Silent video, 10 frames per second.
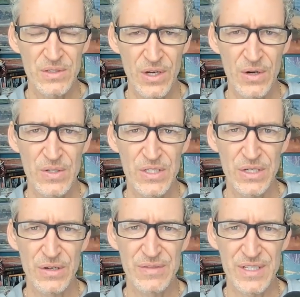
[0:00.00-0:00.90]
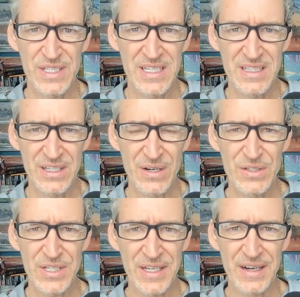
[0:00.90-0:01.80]
coached and overseen the
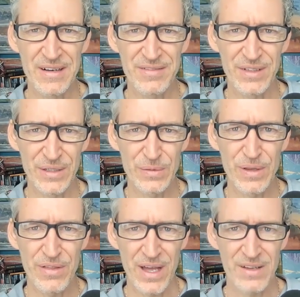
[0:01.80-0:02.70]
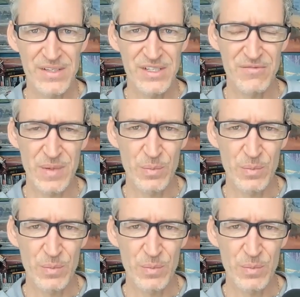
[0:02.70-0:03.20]
coaching of literally thousands of